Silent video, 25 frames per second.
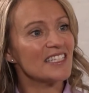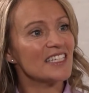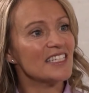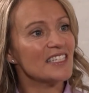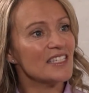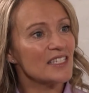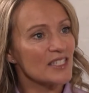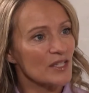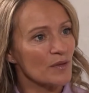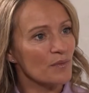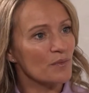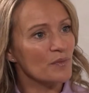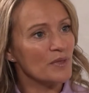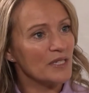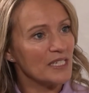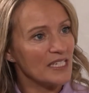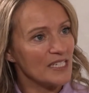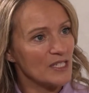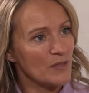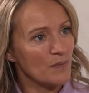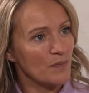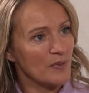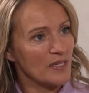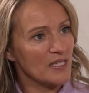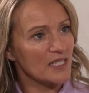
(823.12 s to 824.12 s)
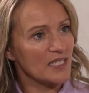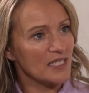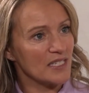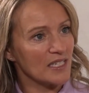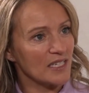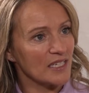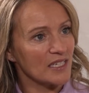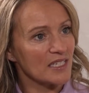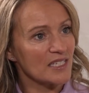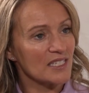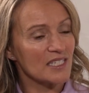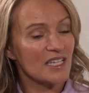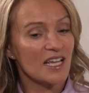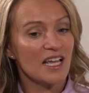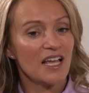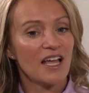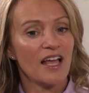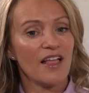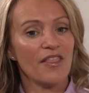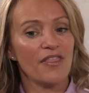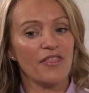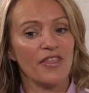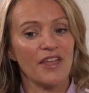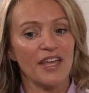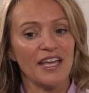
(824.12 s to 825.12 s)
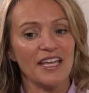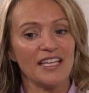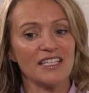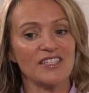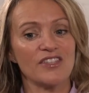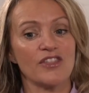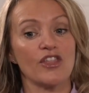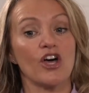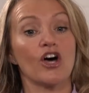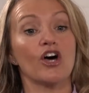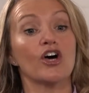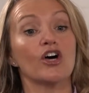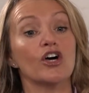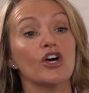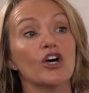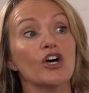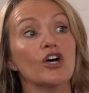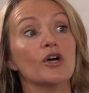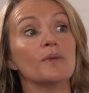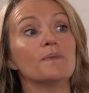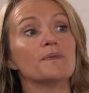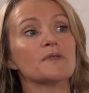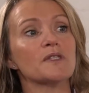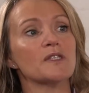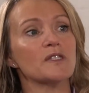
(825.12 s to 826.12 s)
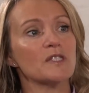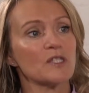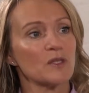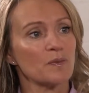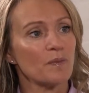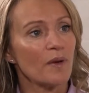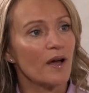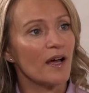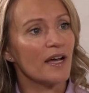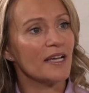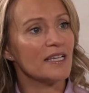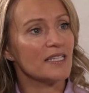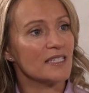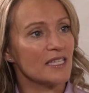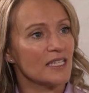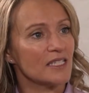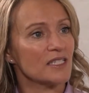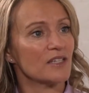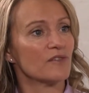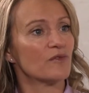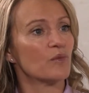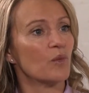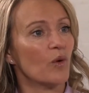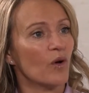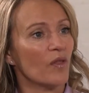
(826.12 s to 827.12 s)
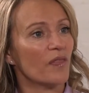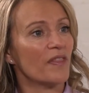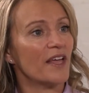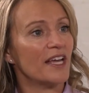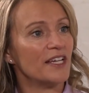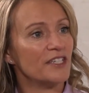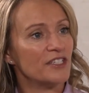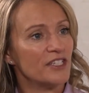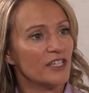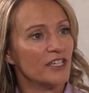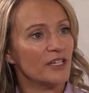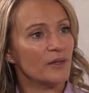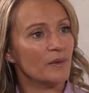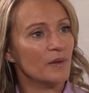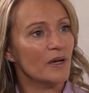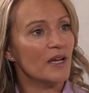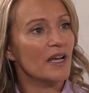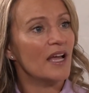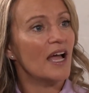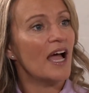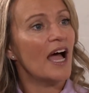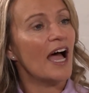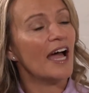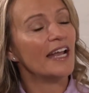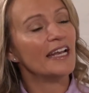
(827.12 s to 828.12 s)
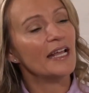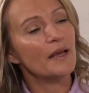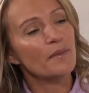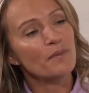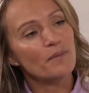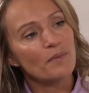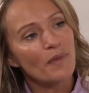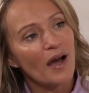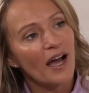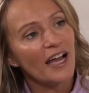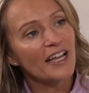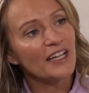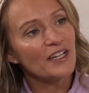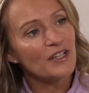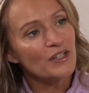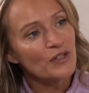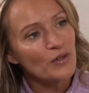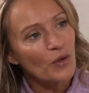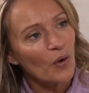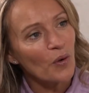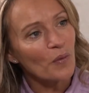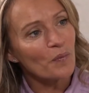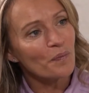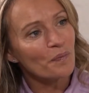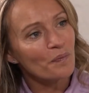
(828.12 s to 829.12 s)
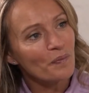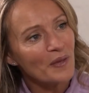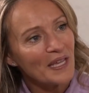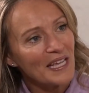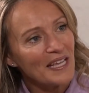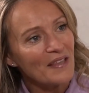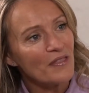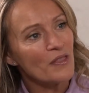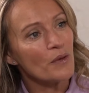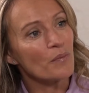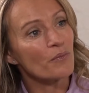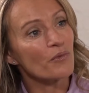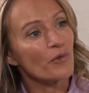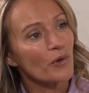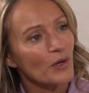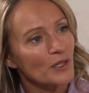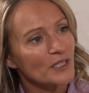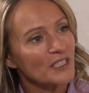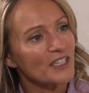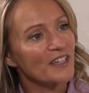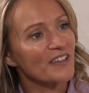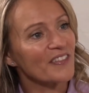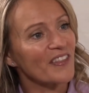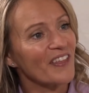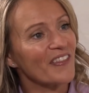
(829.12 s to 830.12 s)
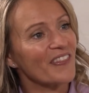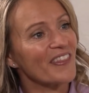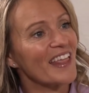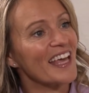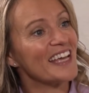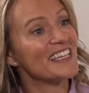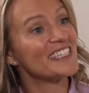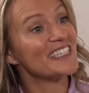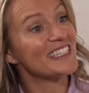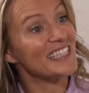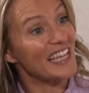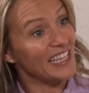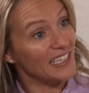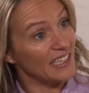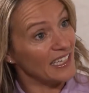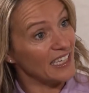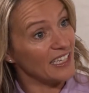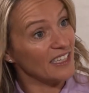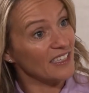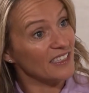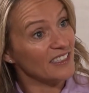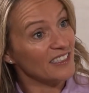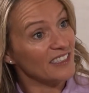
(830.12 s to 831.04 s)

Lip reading: in somebody's business that is the herbs and spices of what they do. And it might not be the product that they're selling.